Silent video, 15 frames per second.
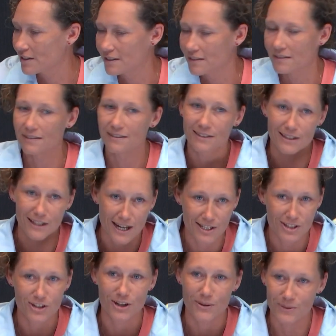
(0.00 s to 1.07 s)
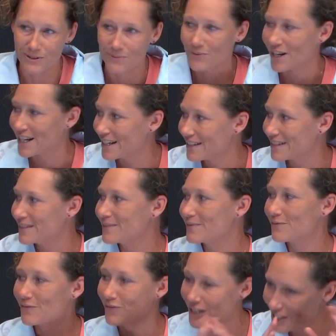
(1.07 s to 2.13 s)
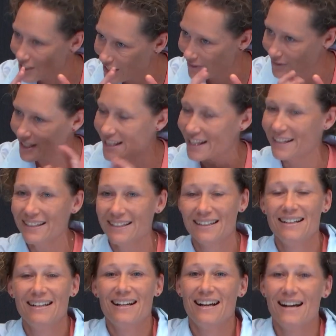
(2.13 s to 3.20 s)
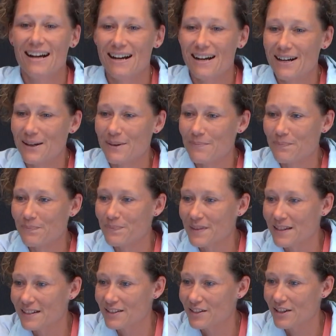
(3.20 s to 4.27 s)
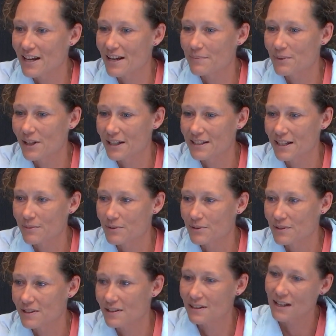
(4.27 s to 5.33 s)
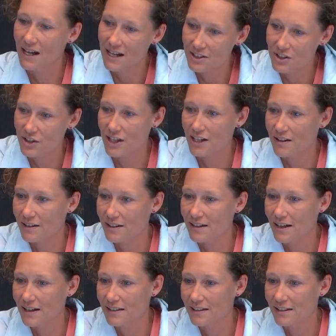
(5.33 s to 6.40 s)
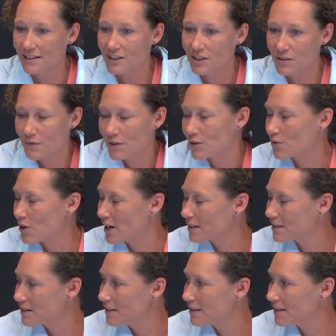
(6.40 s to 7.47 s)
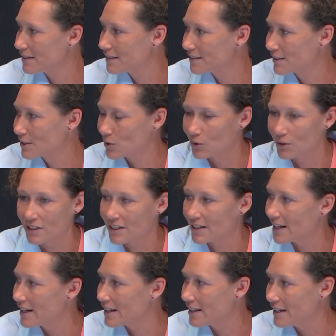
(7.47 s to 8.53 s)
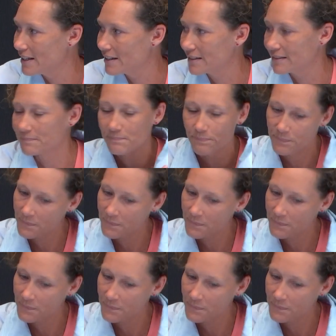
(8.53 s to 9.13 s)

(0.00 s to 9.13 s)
And last year, I wasn't ready to finish everything. So, played doubles last year, and it just felt right to call it a day here.